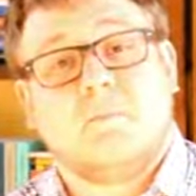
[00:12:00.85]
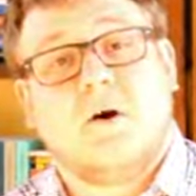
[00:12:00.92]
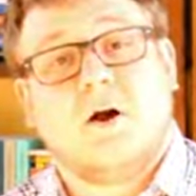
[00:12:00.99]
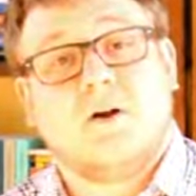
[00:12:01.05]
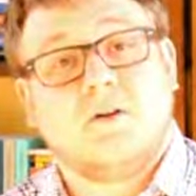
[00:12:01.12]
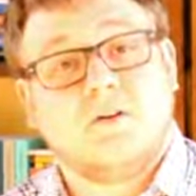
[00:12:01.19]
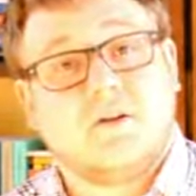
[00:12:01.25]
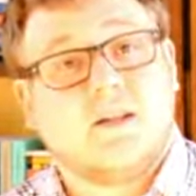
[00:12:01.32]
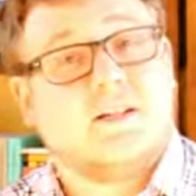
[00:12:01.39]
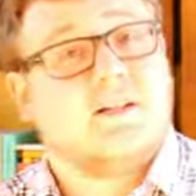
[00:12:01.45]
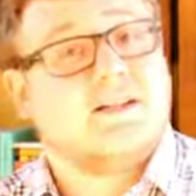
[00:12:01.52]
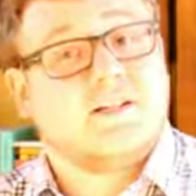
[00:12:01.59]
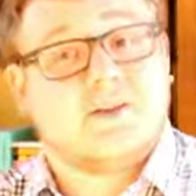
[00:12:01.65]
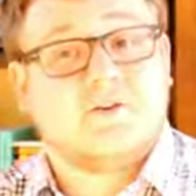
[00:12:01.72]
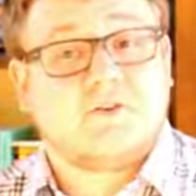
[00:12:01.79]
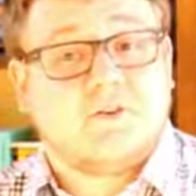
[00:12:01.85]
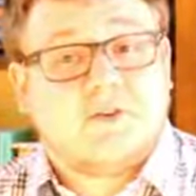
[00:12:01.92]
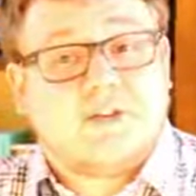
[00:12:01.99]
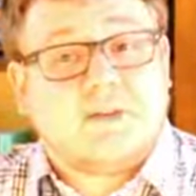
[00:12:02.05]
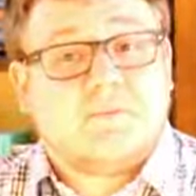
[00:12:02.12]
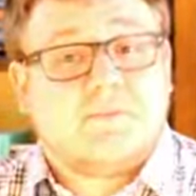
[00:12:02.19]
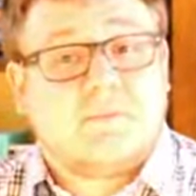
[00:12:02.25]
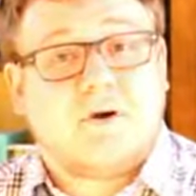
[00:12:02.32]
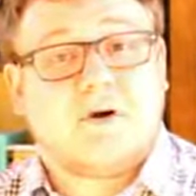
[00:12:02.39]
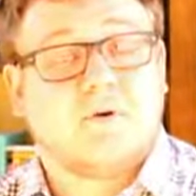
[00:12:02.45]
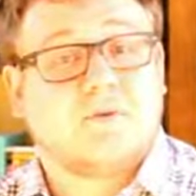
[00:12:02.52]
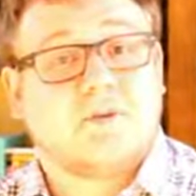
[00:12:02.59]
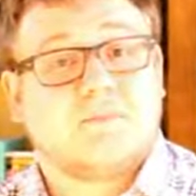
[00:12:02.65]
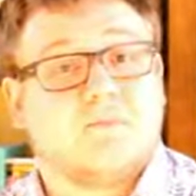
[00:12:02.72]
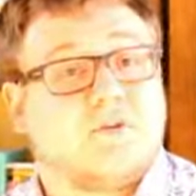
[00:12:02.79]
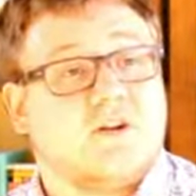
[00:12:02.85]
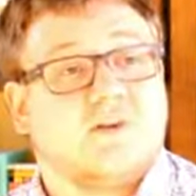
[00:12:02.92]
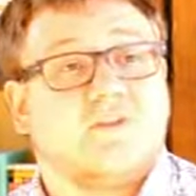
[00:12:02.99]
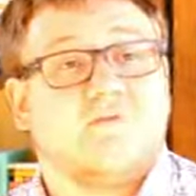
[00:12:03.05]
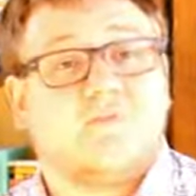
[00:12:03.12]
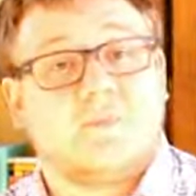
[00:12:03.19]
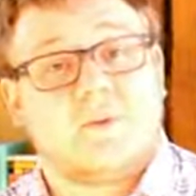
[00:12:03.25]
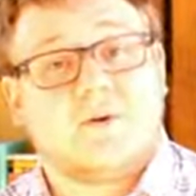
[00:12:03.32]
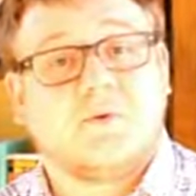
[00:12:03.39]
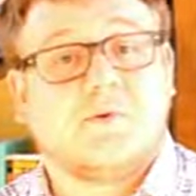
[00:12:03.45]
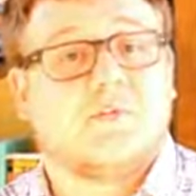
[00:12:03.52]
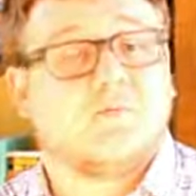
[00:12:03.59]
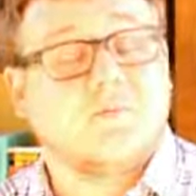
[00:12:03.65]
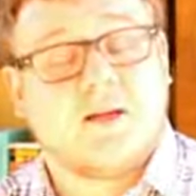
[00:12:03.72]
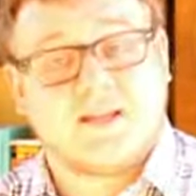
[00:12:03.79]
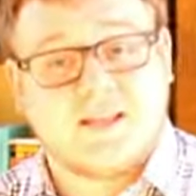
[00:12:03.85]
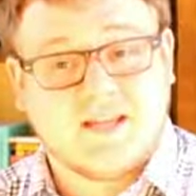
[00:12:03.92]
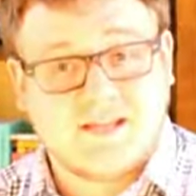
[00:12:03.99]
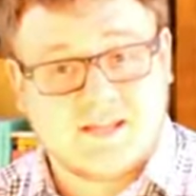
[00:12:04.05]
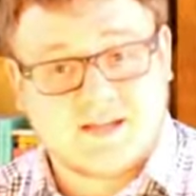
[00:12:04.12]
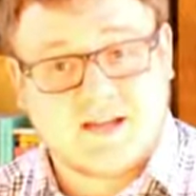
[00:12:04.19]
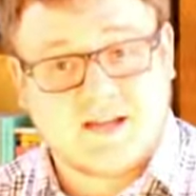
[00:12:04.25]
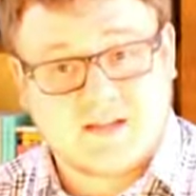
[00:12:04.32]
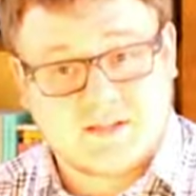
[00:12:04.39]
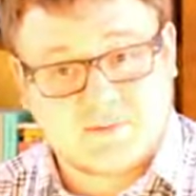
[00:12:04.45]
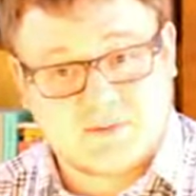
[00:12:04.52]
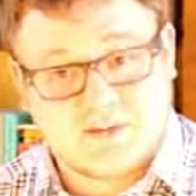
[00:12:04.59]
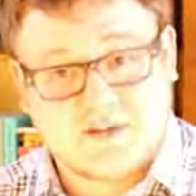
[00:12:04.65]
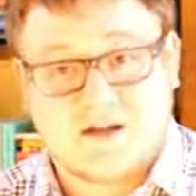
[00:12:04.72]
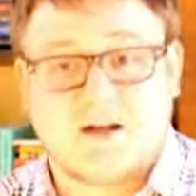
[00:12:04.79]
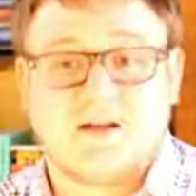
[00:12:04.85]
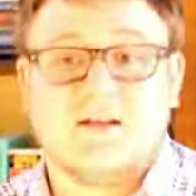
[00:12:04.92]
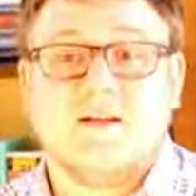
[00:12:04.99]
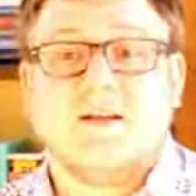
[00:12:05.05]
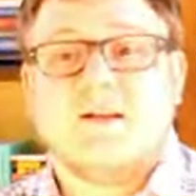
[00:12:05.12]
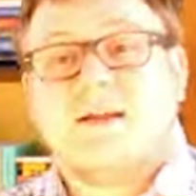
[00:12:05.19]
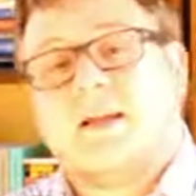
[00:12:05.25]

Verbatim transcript: borrow he certainly borrows priesthood from the order of Melchizedek as we saw.